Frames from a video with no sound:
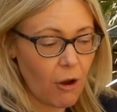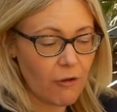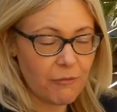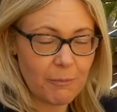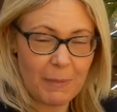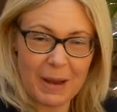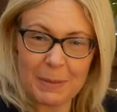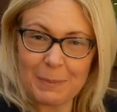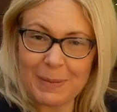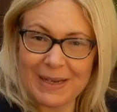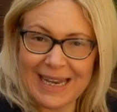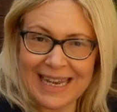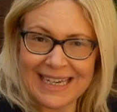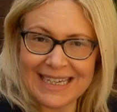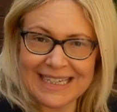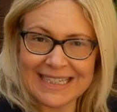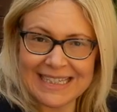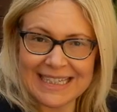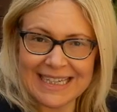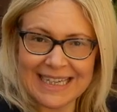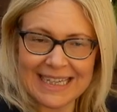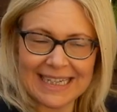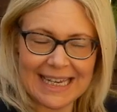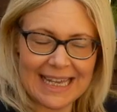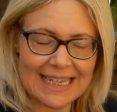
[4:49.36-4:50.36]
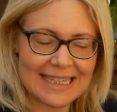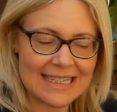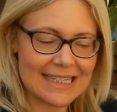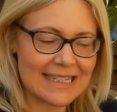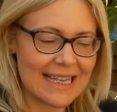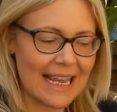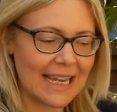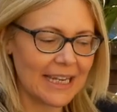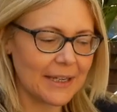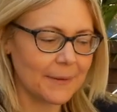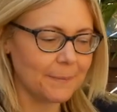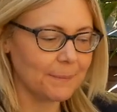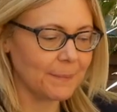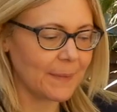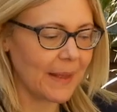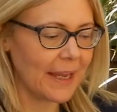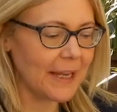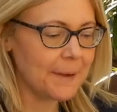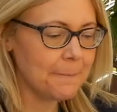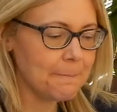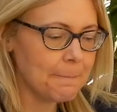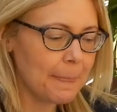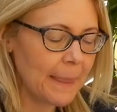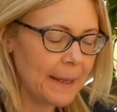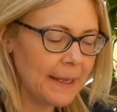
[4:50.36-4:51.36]
of my plates here, let's say,
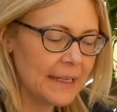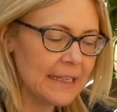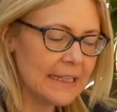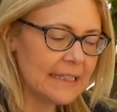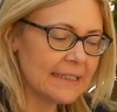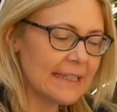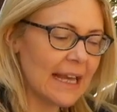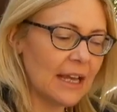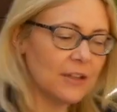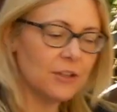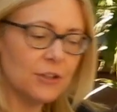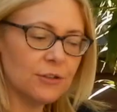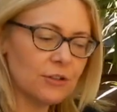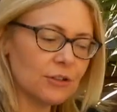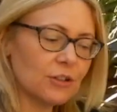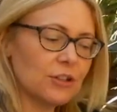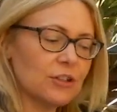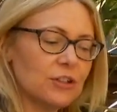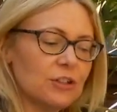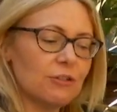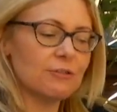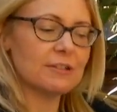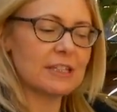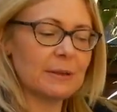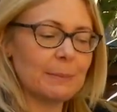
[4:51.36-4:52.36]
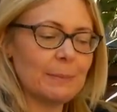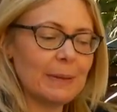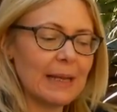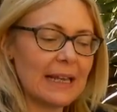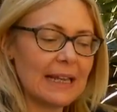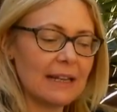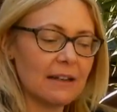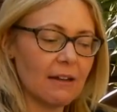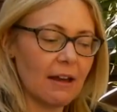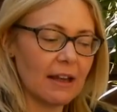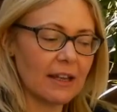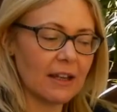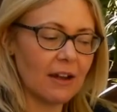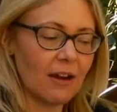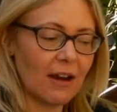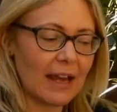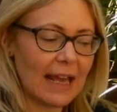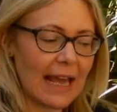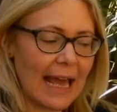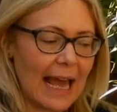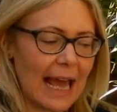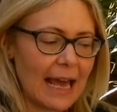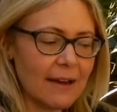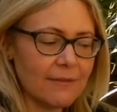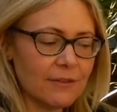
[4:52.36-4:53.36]
okay? Now you can use a plate like
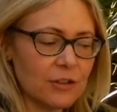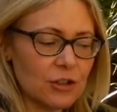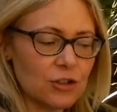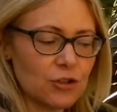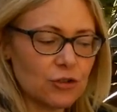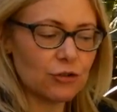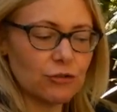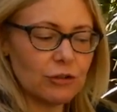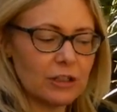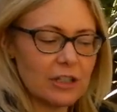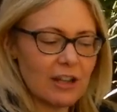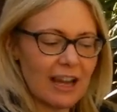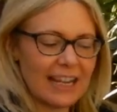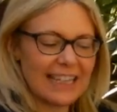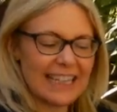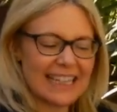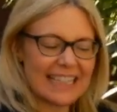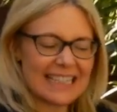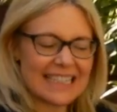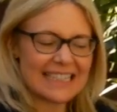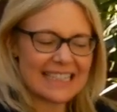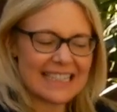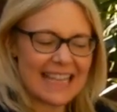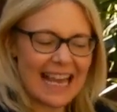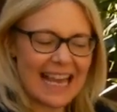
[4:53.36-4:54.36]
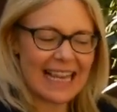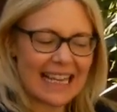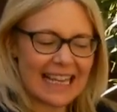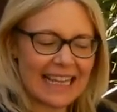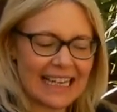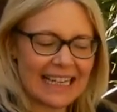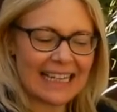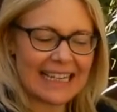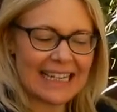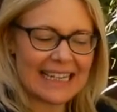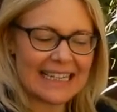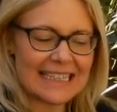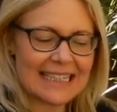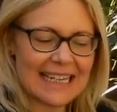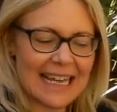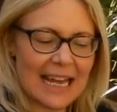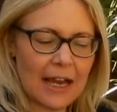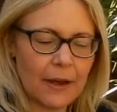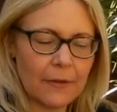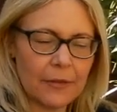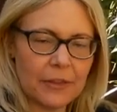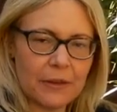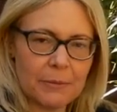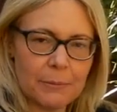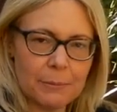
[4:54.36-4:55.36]
I have and draw a line exactly
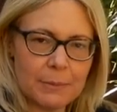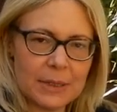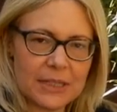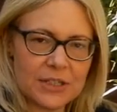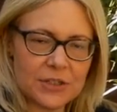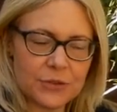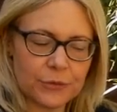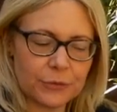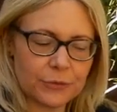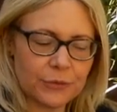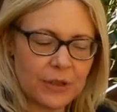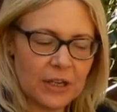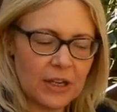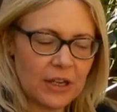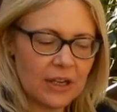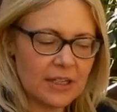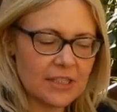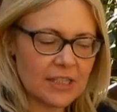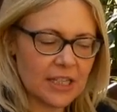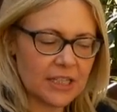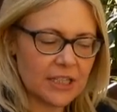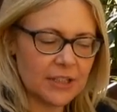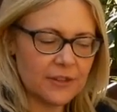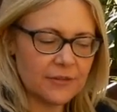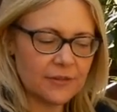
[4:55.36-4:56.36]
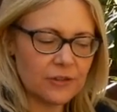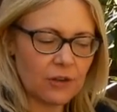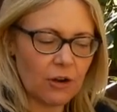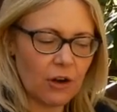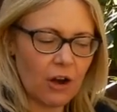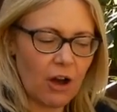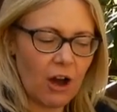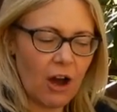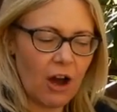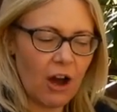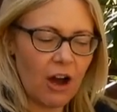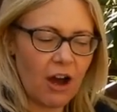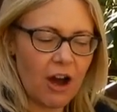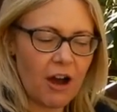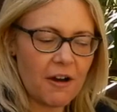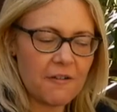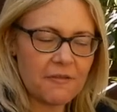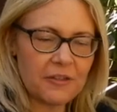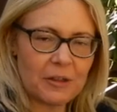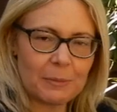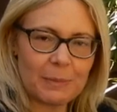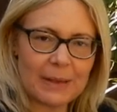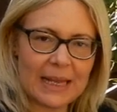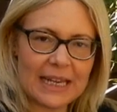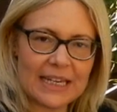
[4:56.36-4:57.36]
down the middle. So you've got
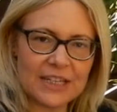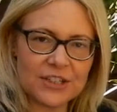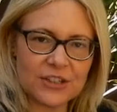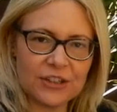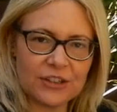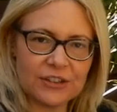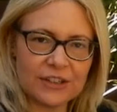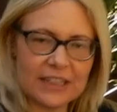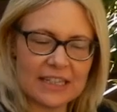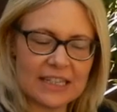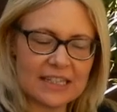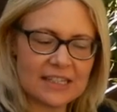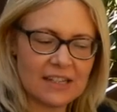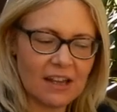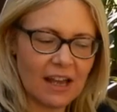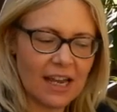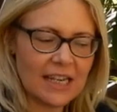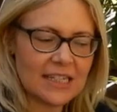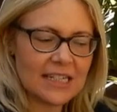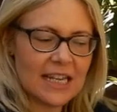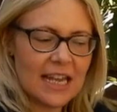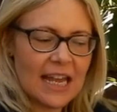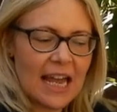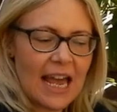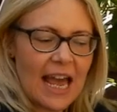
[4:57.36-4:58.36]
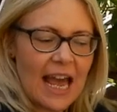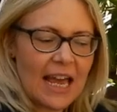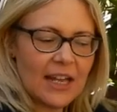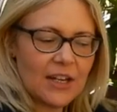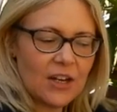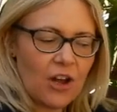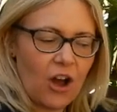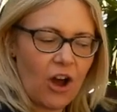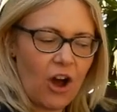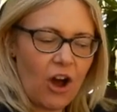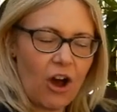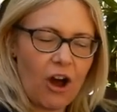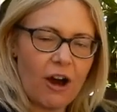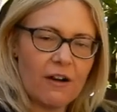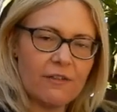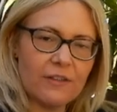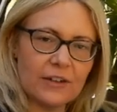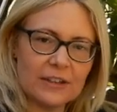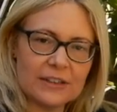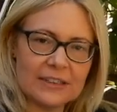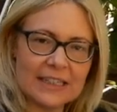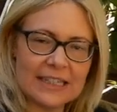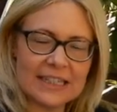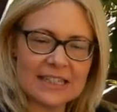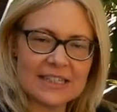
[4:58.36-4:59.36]
half the plate on this side and half
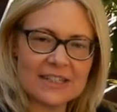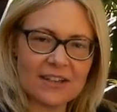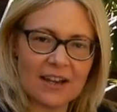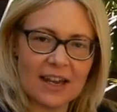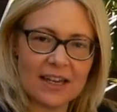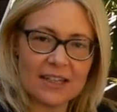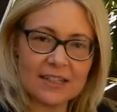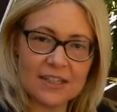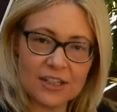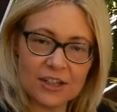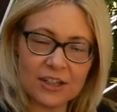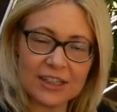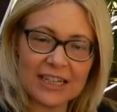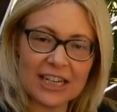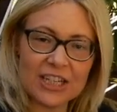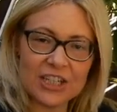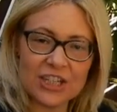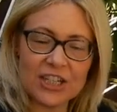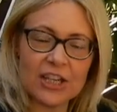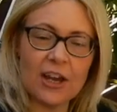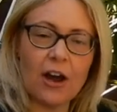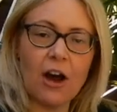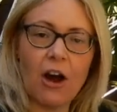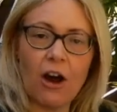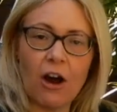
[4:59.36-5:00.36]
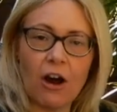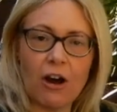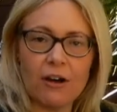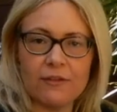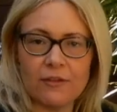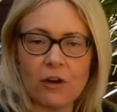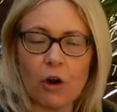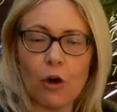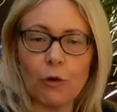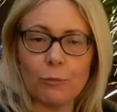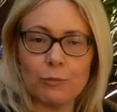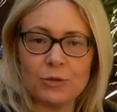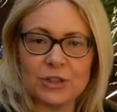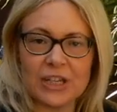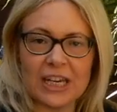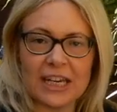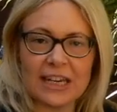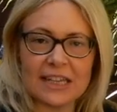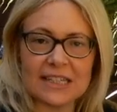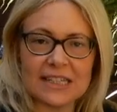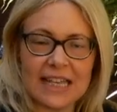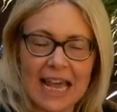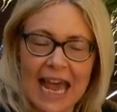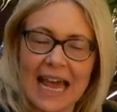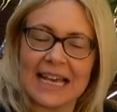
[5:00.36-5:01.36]
on this side. So you can actually halve
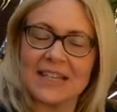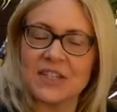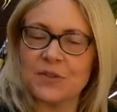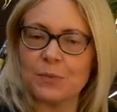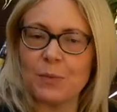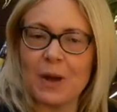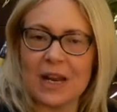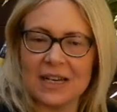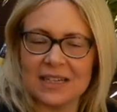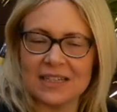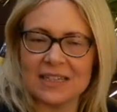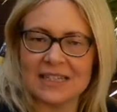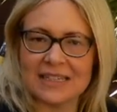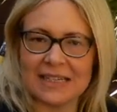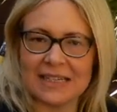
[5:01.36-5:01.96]
objects as well